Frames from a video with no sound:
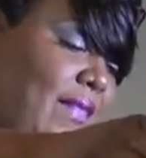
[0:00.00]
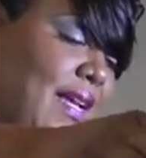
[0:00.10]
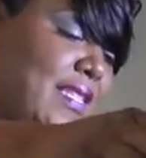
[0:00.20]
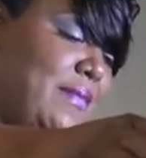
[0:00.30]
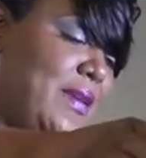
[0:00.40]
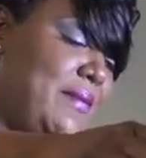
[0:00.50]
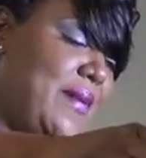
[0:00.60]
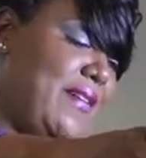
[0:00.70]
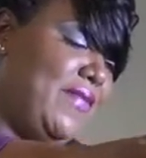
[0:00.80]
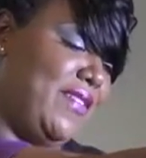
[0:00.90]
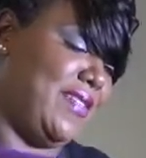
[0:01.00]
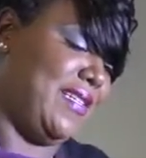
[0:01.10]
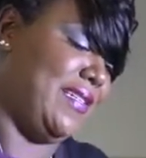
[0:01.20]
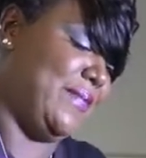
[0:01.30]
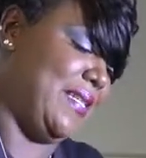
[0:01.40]
Has it been about
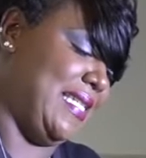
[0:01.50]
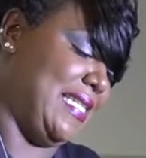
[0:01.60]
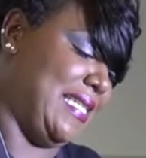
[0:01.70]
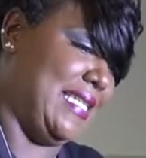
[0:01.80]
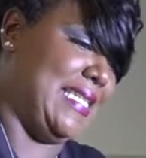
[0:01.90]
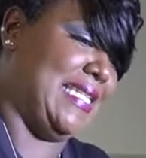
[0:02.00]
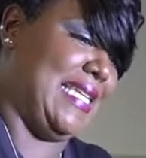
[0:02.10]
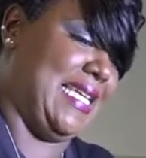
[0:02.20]
15 minutes? Let's see.